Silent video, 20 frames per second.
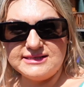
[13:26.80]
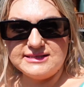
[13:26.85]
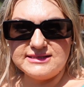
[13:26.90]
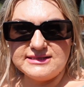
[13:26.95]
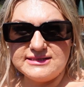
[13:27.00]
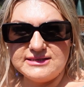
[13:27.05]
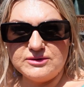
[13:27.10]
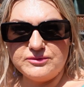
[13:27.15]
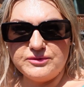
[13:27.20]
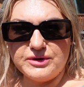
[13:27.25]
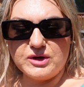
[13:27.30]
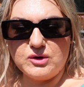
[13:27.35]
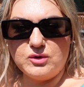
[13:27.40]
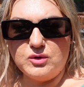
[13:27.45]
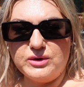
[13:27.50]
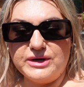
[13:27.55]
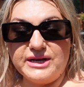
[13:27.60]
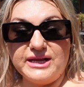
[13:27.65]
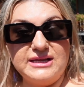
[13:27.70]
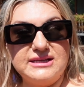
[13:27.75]
still
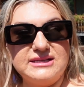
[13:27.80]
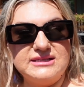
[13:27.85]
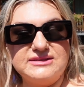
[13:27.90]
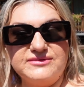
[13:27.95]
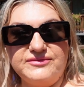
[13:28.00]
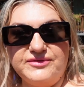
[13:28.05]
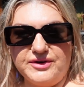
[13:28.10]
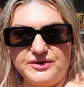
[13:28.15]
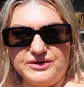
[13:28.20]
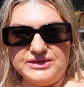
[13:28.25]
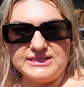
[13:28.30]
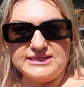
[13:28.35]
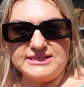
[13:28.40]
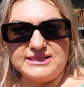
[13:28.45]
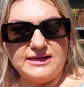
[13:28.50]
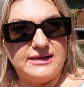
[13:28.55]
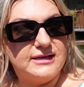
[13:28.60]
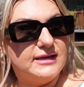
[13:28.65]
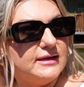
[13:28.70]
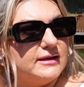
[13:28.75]
recording. It is very
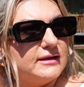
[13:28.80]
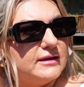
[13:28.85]
sunny.